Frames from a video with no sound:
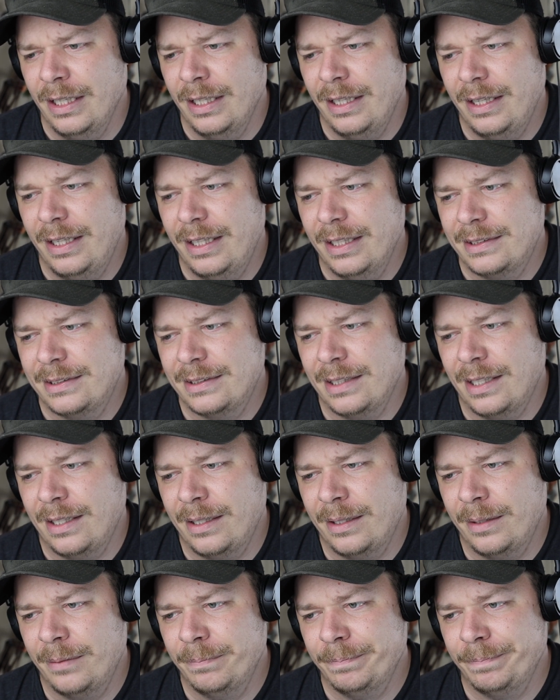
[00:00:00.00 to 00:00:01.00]
this
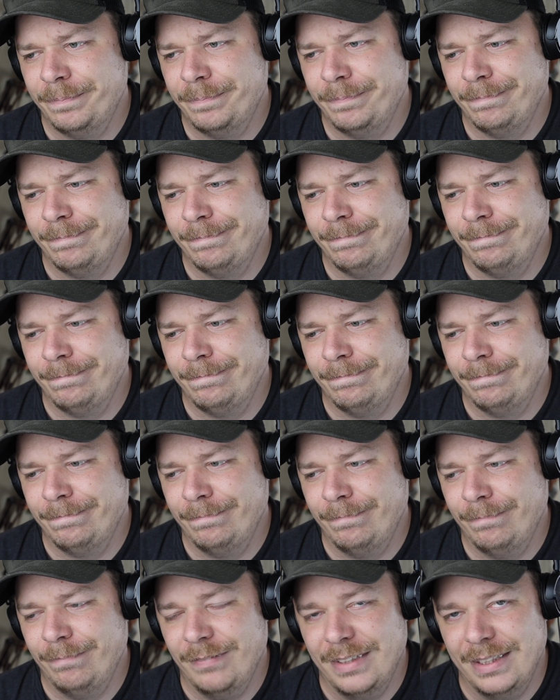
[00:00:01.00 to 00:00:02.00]

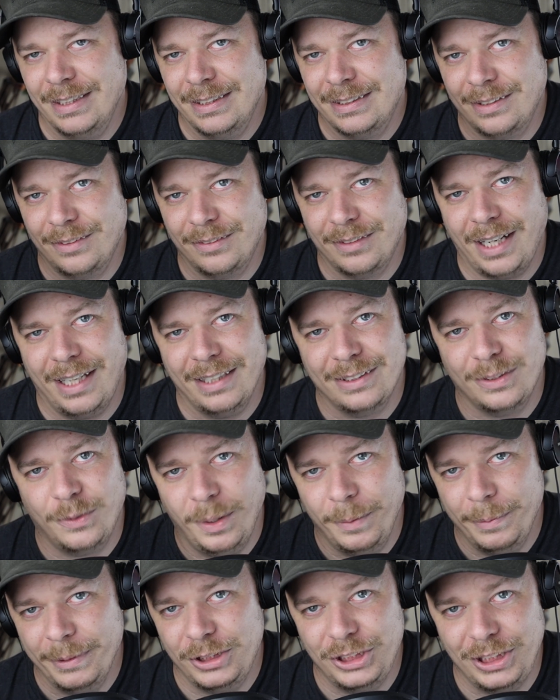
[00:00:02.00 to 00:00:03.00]
little guy is
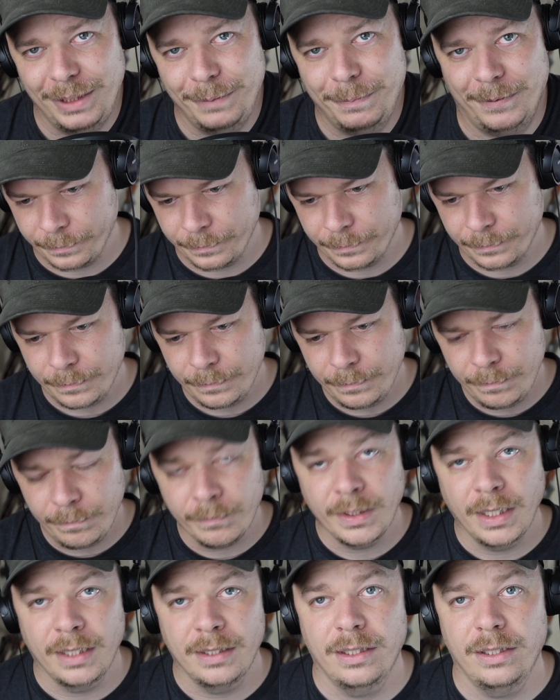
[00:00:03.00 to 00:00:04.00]
quite a bit cheaper.
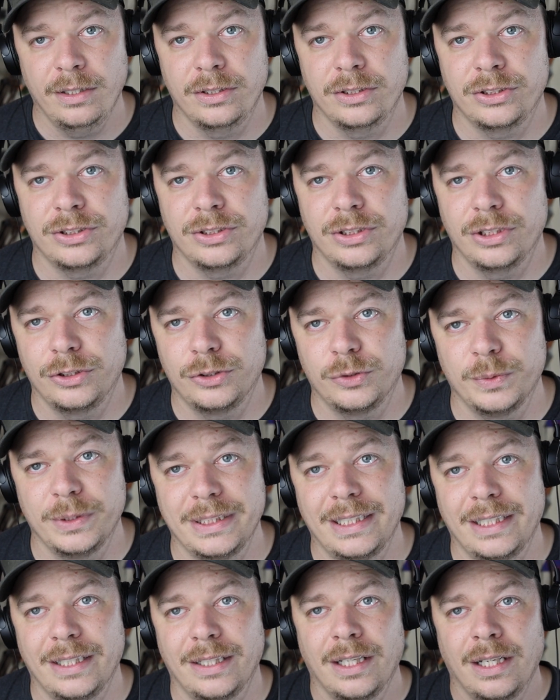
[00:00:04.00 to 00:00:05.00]
There's
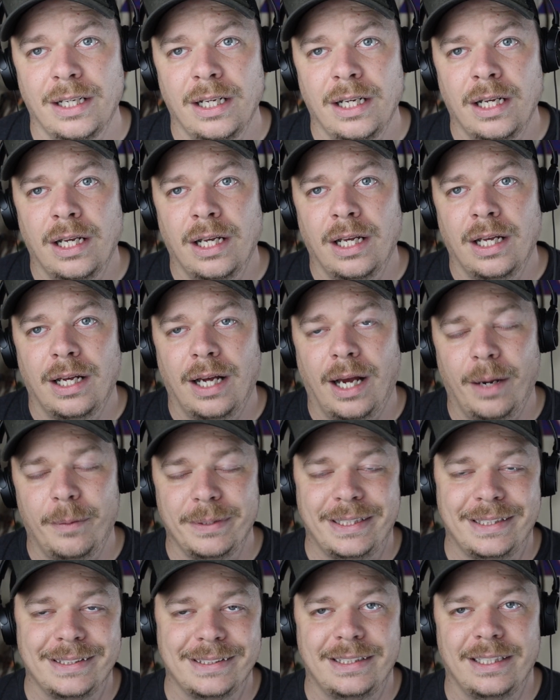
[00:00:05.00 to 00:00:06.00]
really, I
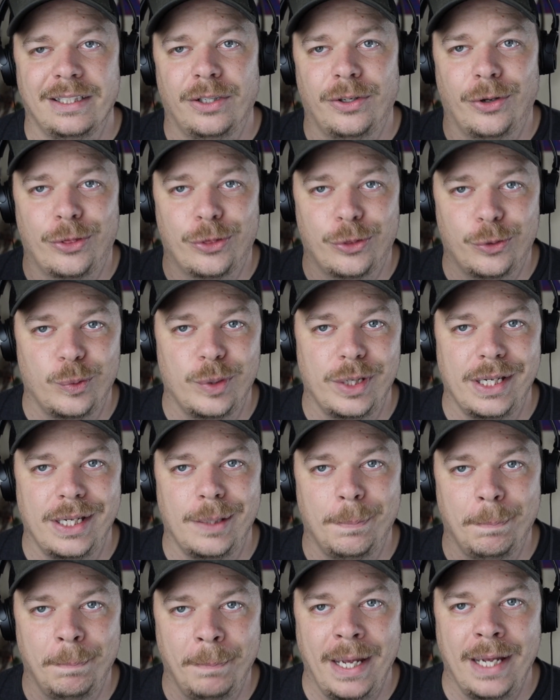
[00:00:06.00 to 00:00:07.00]
would consider
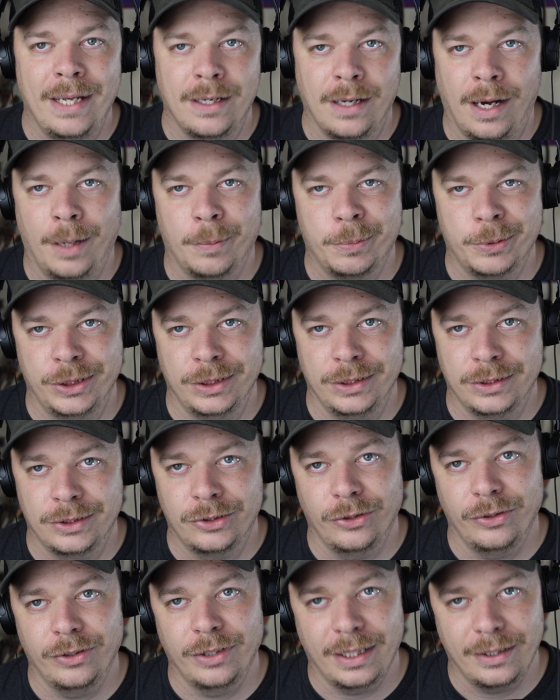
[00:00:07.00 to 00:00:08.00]
three main options.
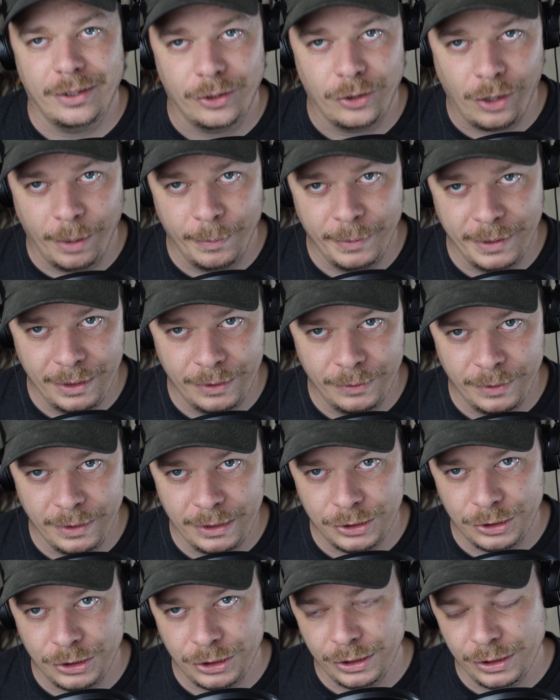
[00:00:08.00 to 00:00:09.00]
So you got the Garmin
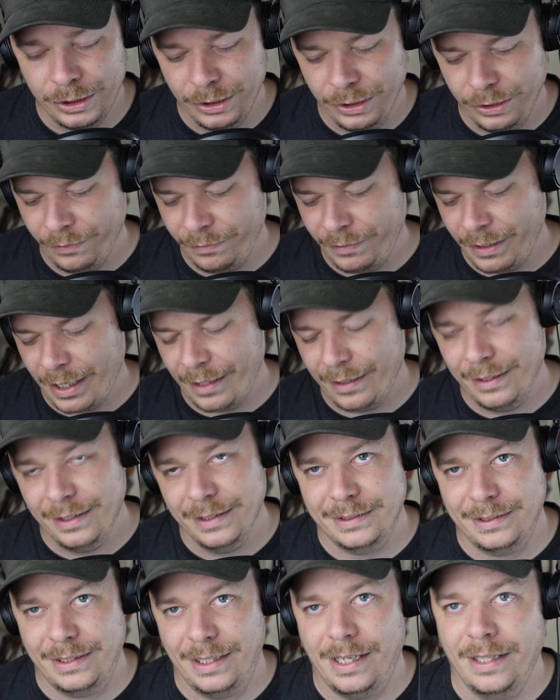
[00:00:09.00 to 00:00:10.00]
inReach, you've got
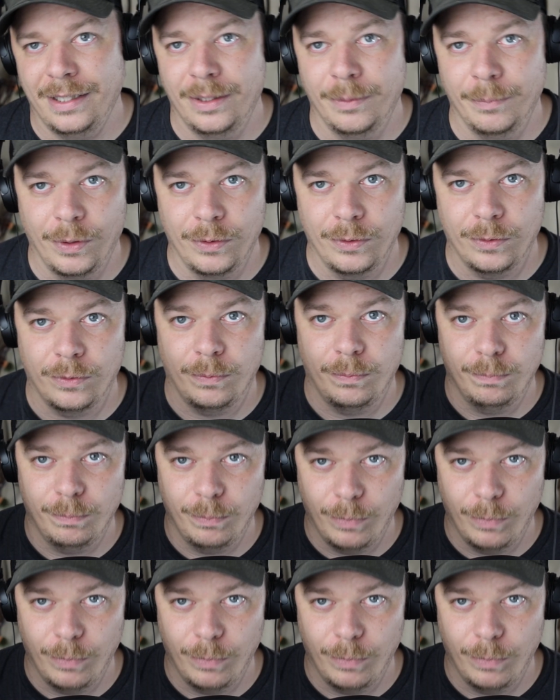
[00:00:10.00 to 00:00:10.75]
this guy, the Motorola